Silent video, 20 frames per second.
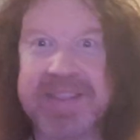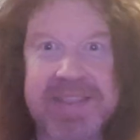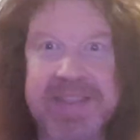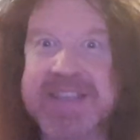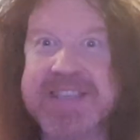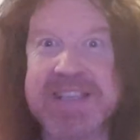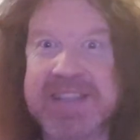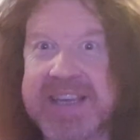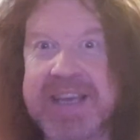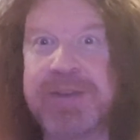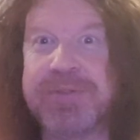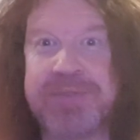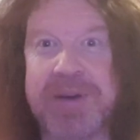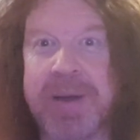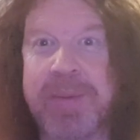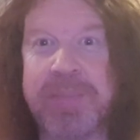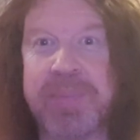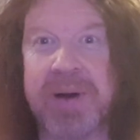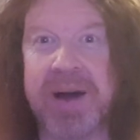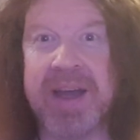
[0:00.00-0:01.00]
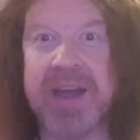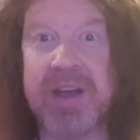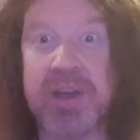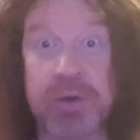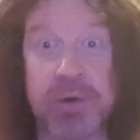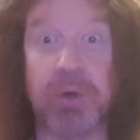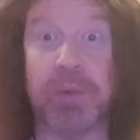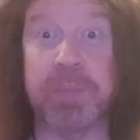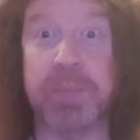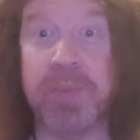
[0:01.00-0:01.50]
this lead vampire
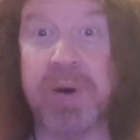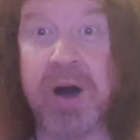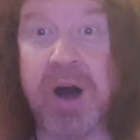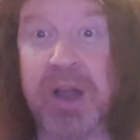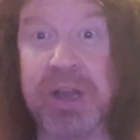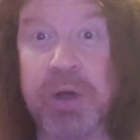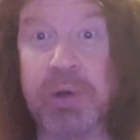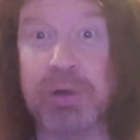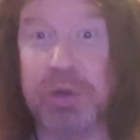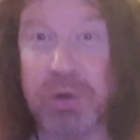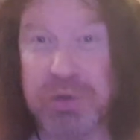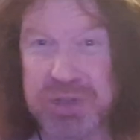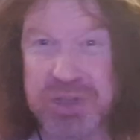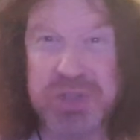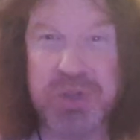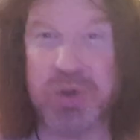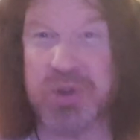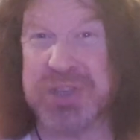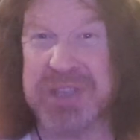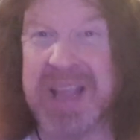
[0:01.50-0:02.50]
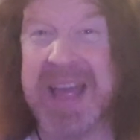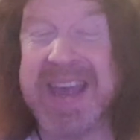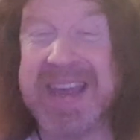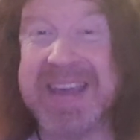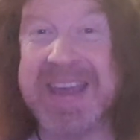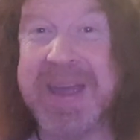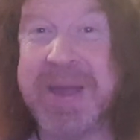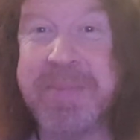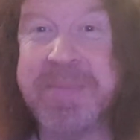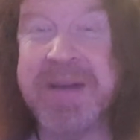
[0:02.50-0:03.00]
called Marlowe looks just
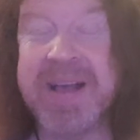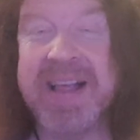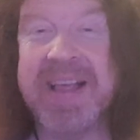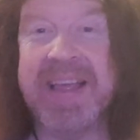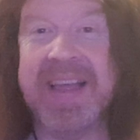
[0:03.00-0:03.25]
like him.